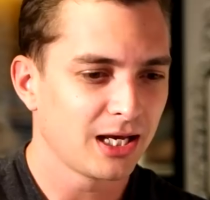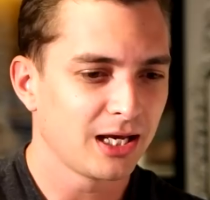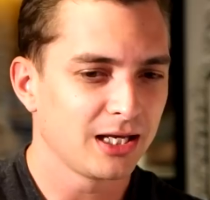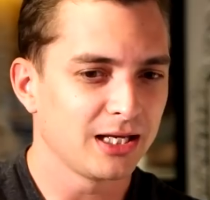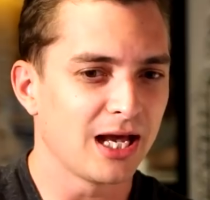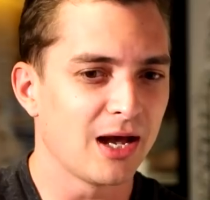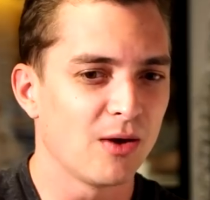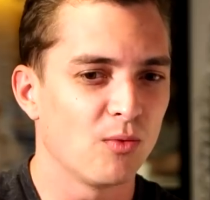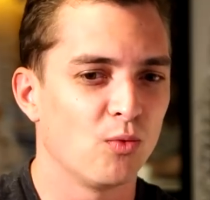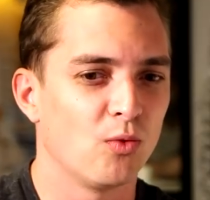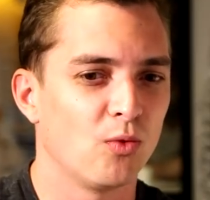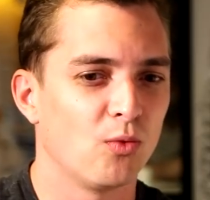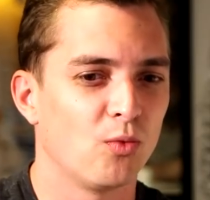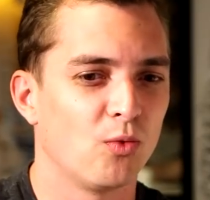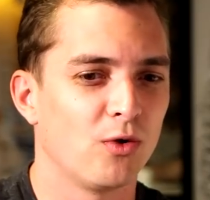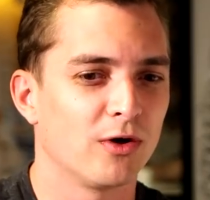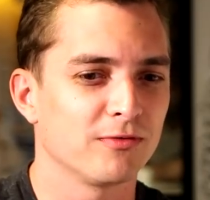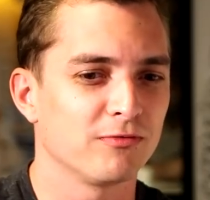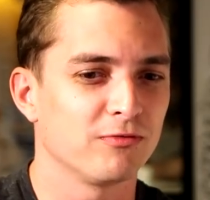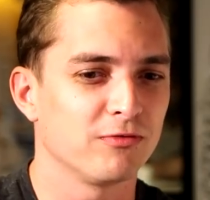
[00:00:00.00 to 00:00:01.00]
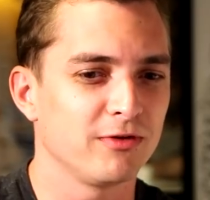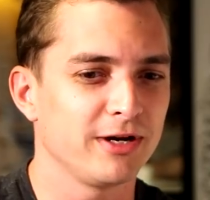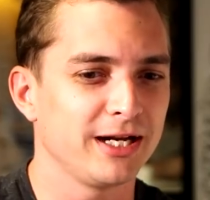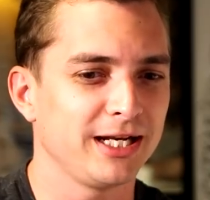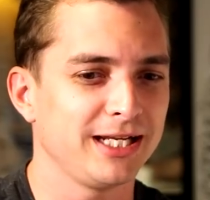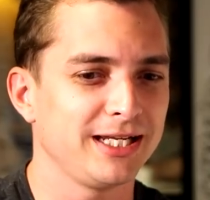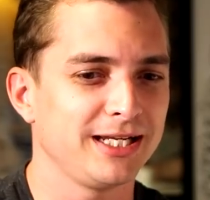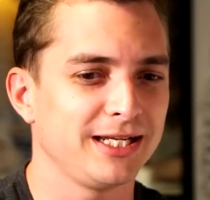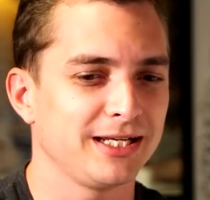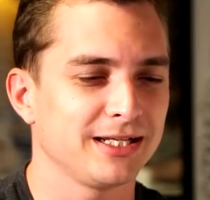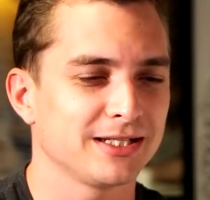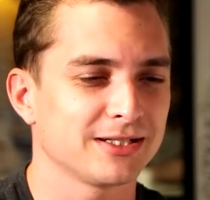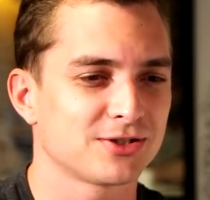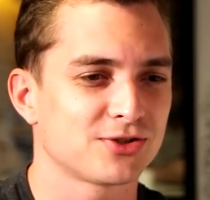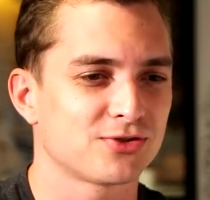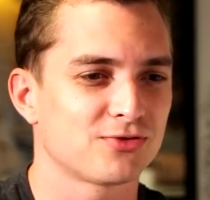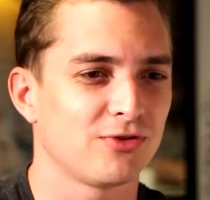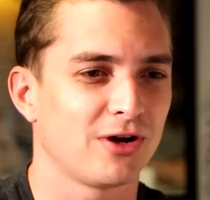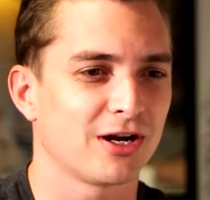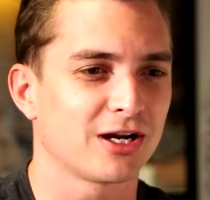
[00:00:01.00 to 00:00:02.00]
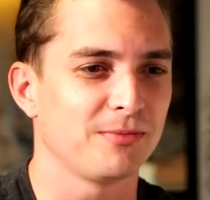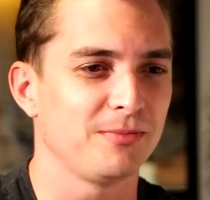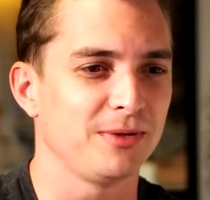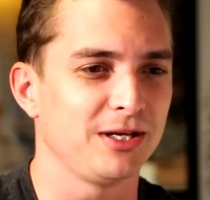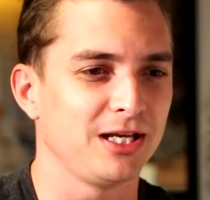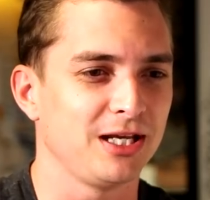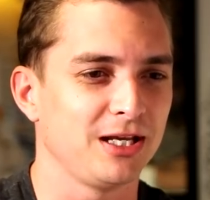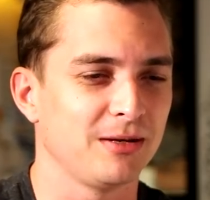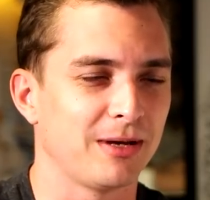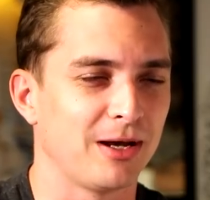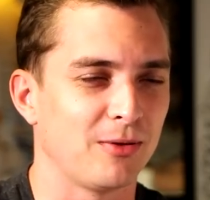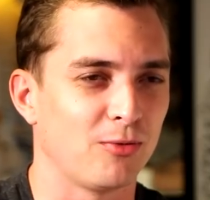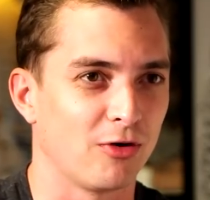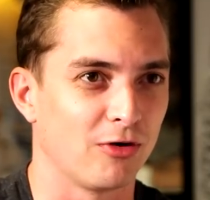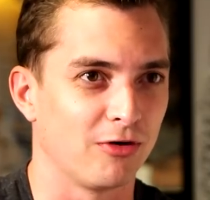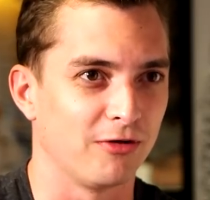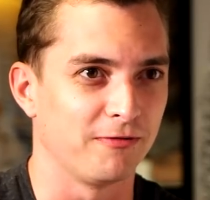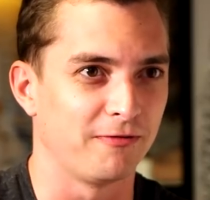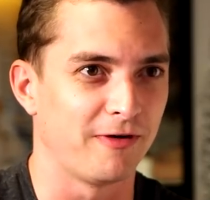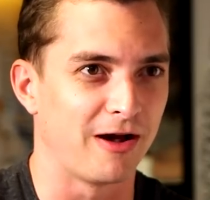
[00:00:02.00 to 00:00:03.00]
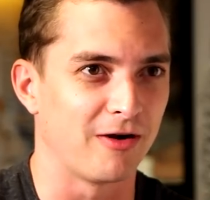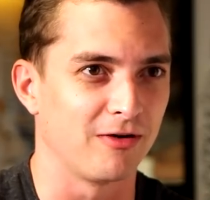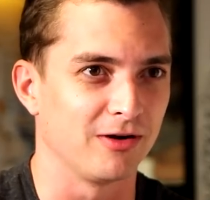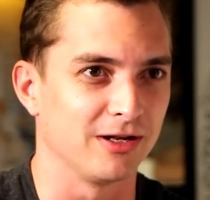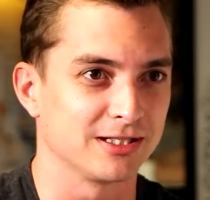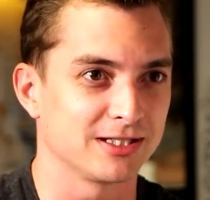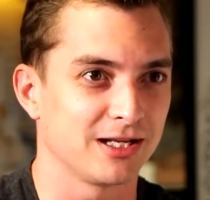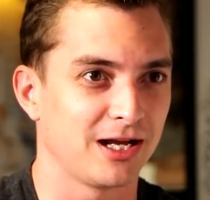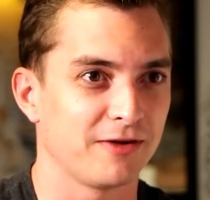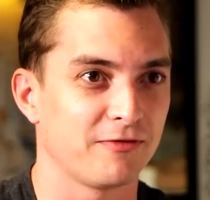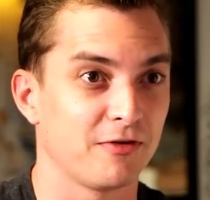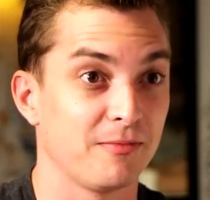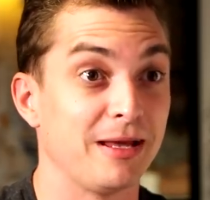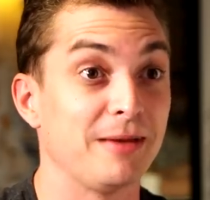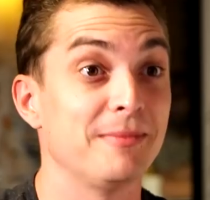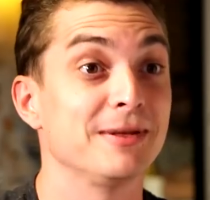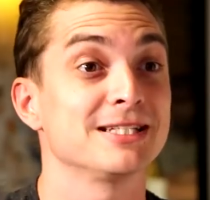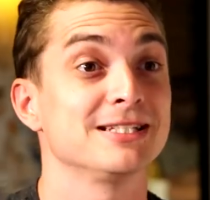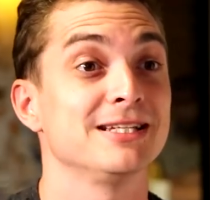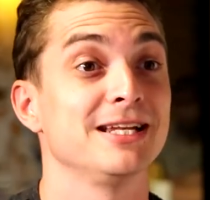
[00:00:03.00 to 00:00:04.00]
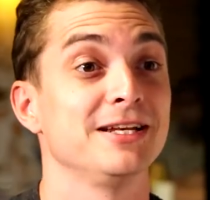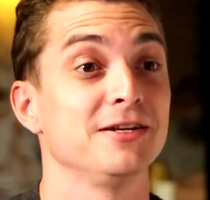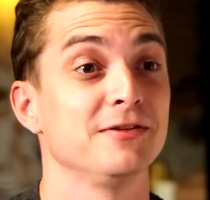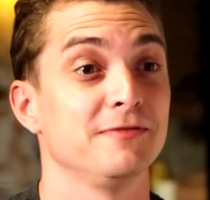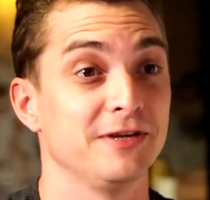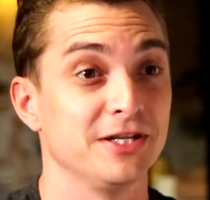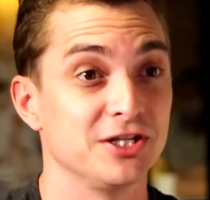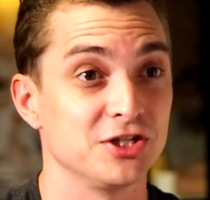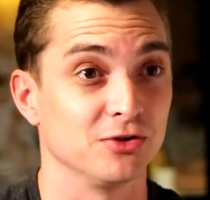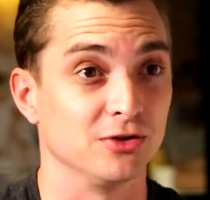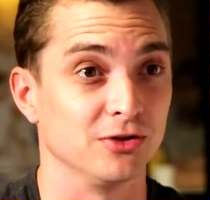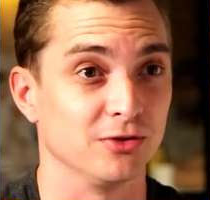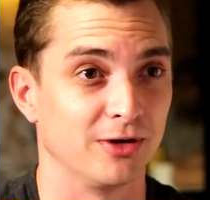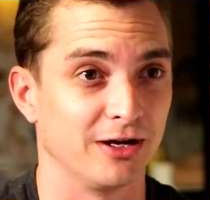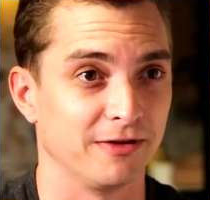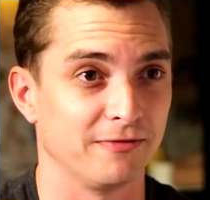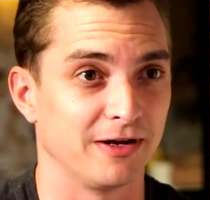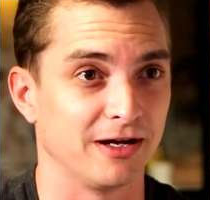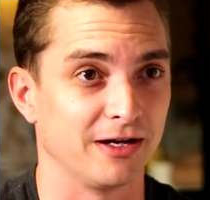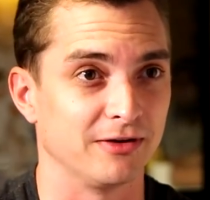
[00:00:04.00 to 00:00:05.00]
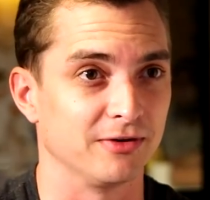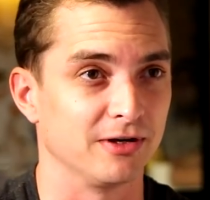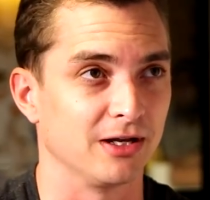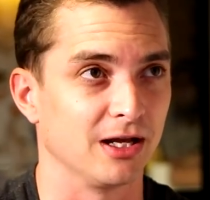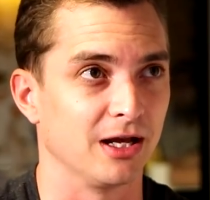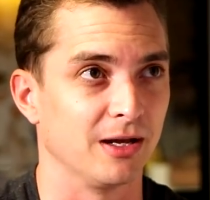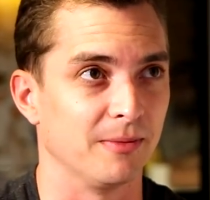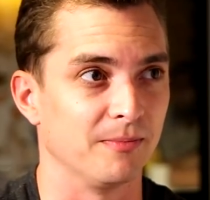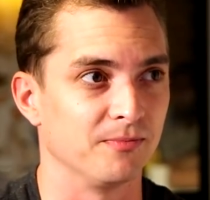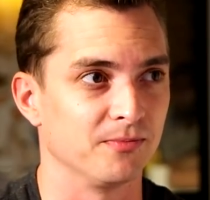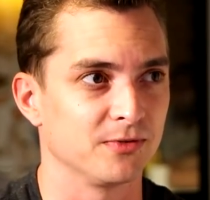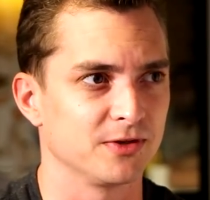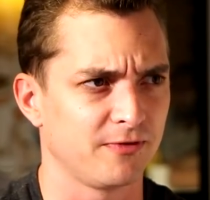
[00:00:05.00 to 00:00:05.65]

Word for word: Yeah, what really struck me about Warren Farrell, aside from him as an individual who I found um,